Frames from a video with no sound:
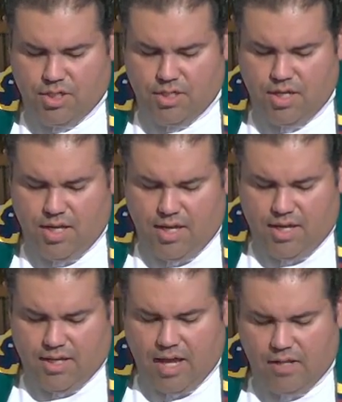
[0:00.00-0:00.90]
And
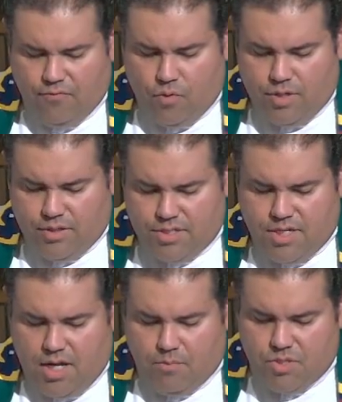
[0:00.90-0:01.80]
California at the
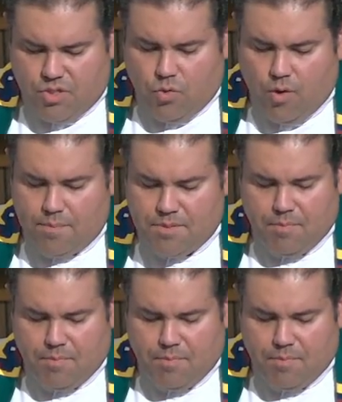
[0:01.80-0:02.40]
time was gripped